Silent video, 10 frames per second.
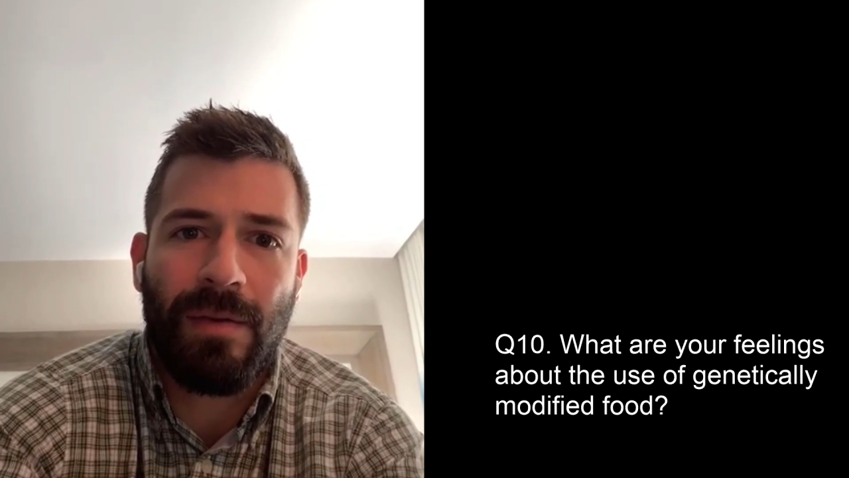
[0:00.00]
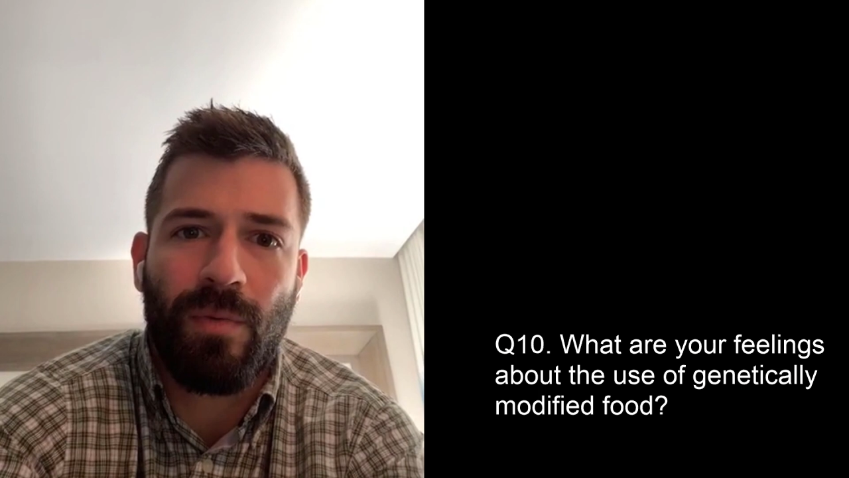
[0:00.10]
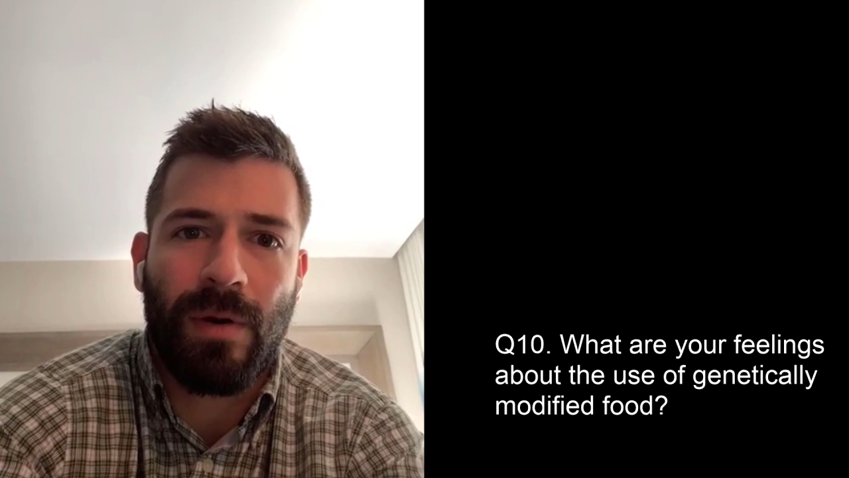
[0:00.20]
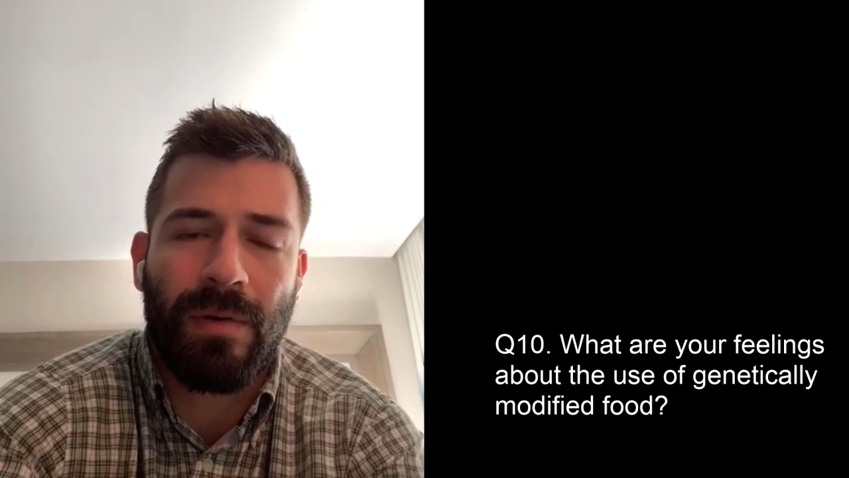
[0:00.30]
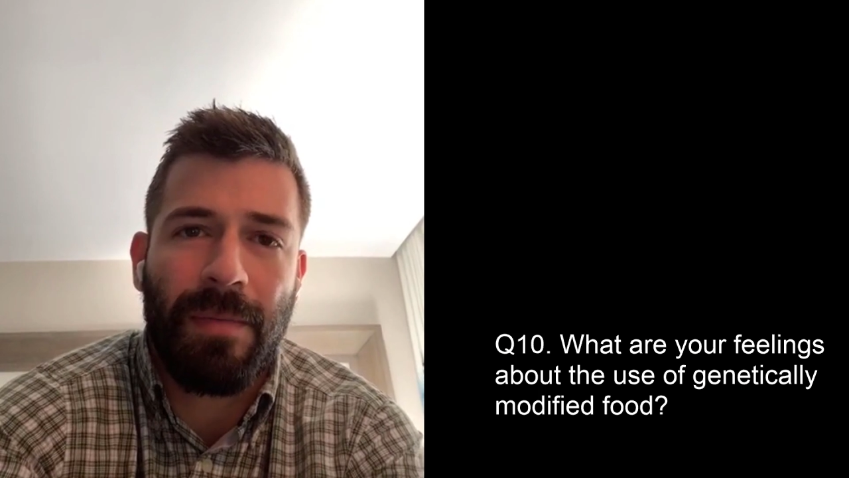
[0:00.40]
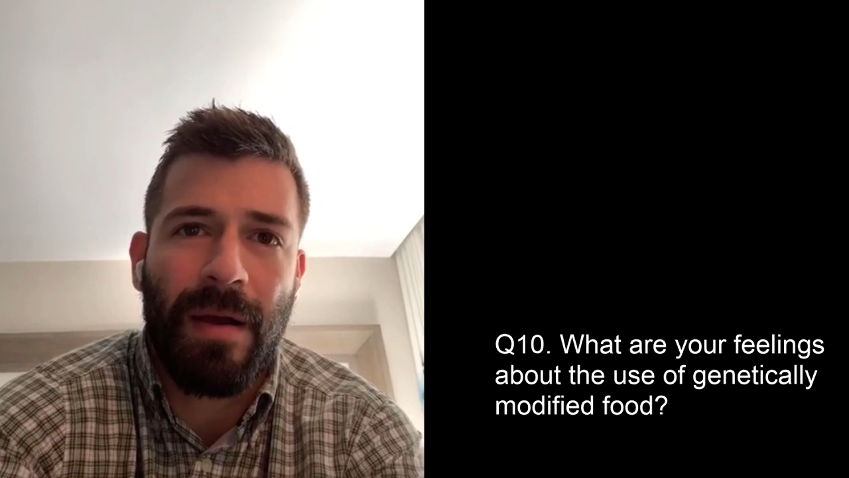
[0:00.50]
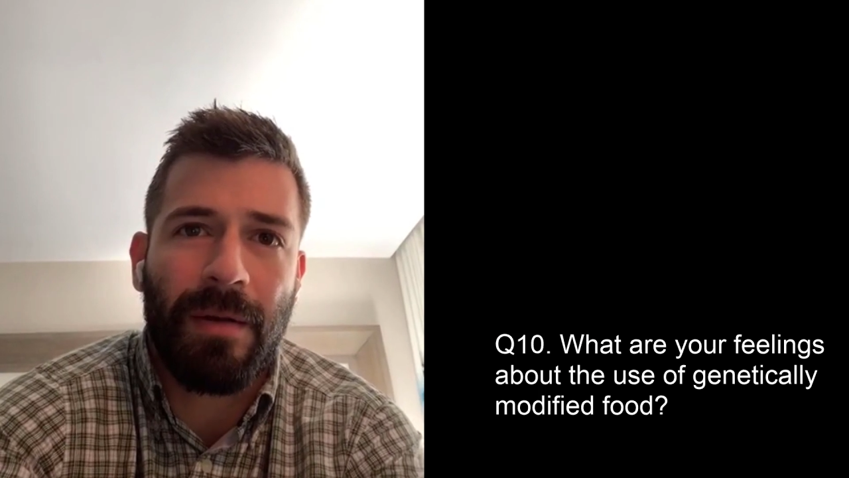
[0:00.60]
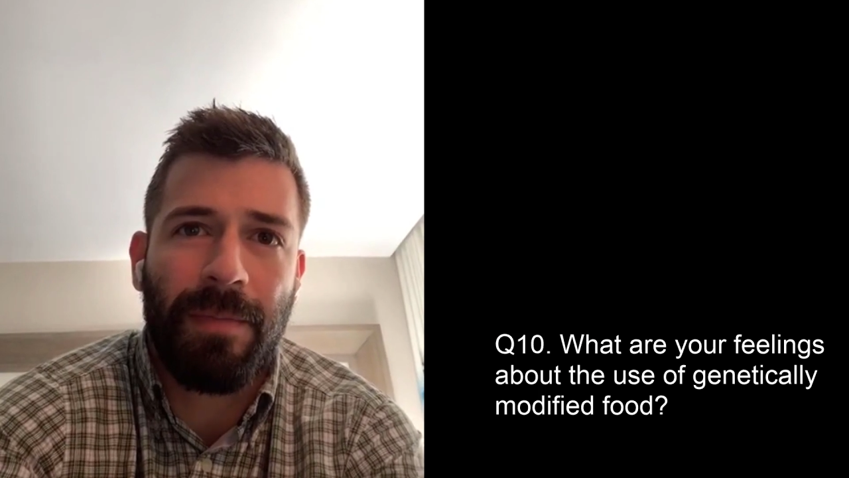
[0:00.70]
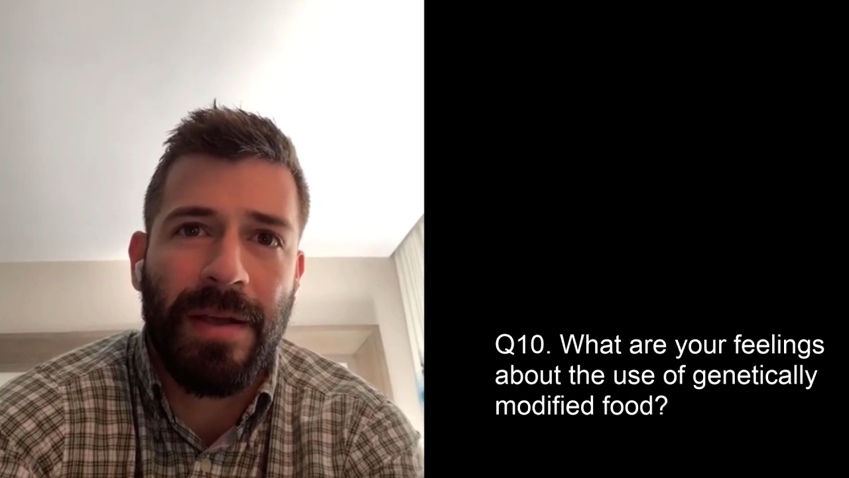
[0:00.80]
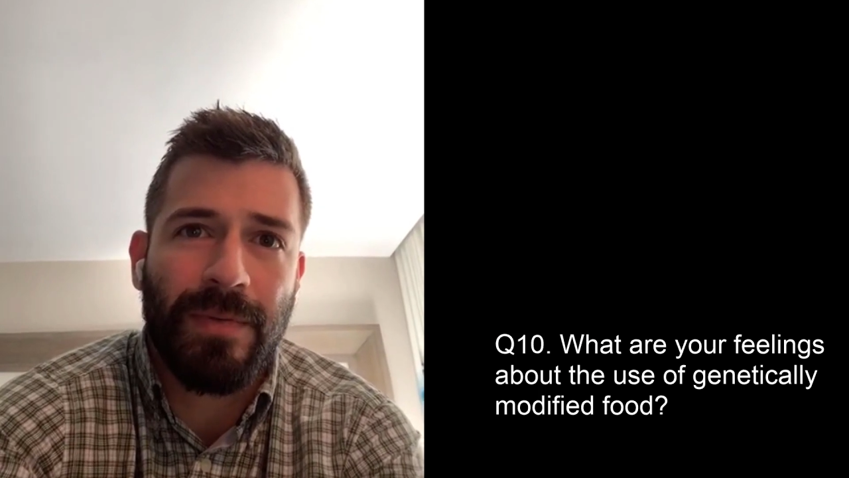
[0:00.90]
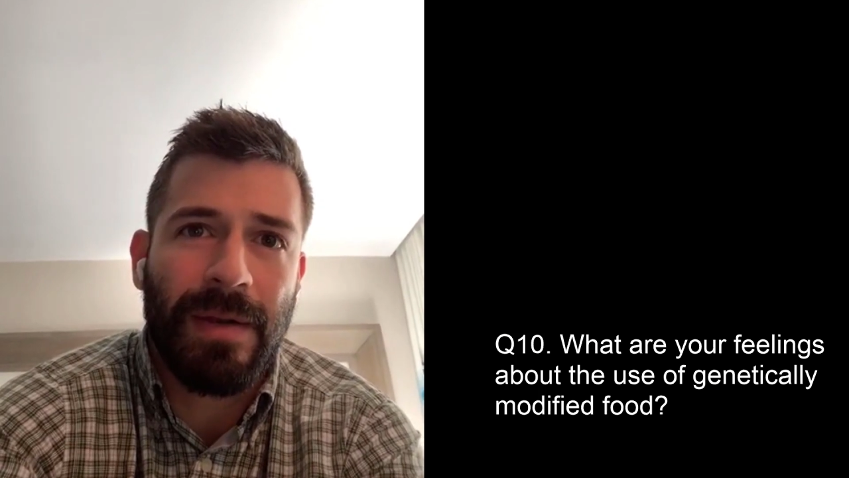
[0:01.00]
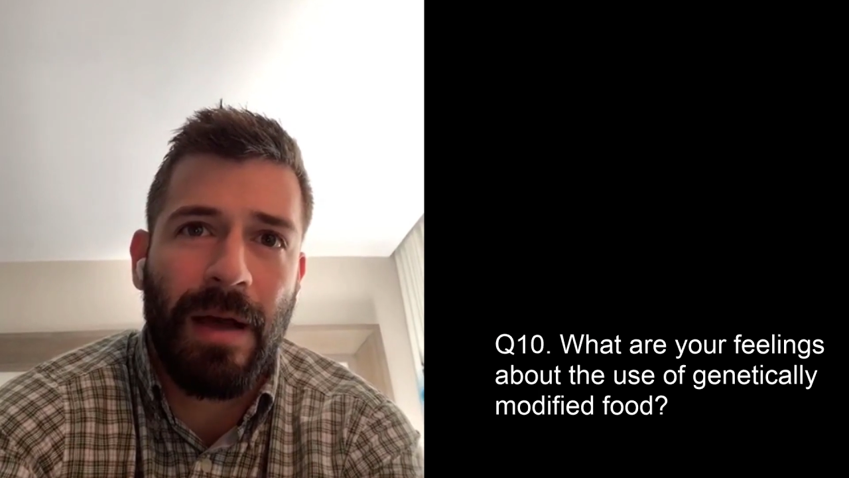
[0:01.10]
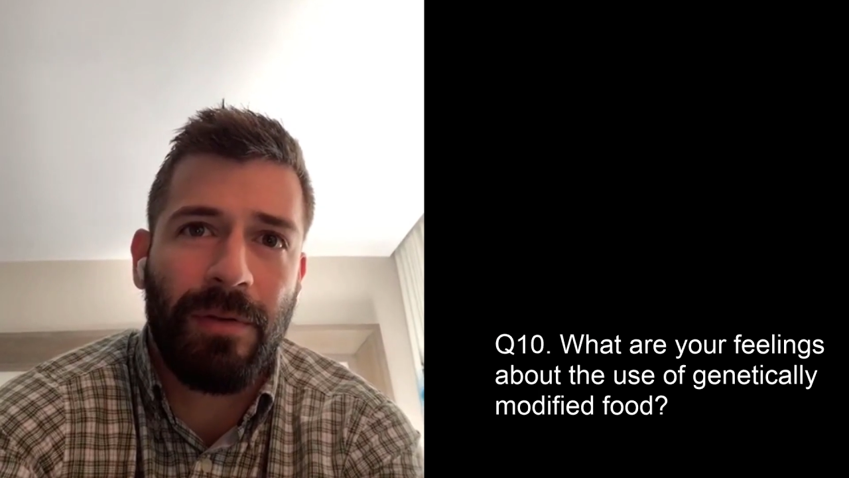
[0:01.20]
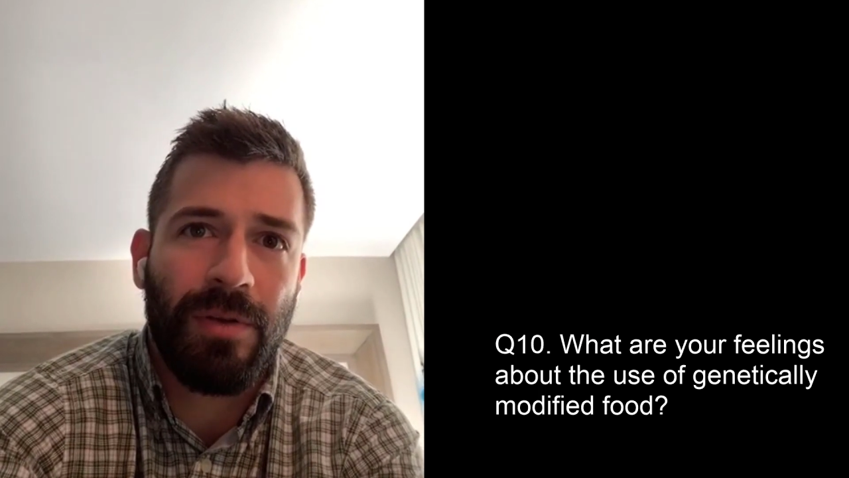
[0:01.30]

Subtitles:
the world a better place without